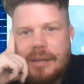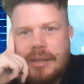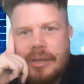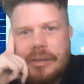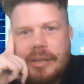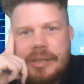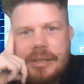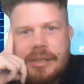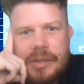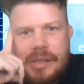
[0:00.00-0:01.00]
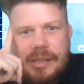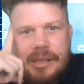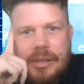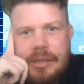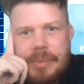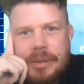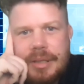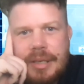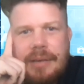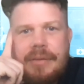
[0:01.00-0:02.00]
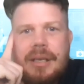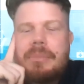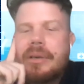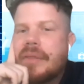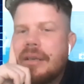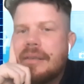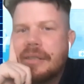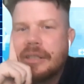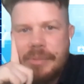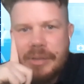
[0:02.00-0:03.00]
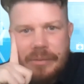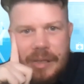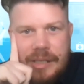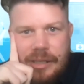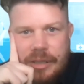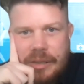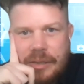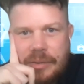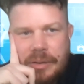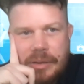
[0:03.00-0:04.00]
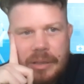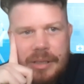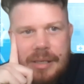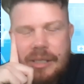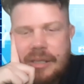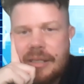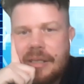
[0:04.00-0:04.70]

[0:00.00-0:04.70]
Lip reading: at Gold Coast University Hospital to have a number of these types of research organisations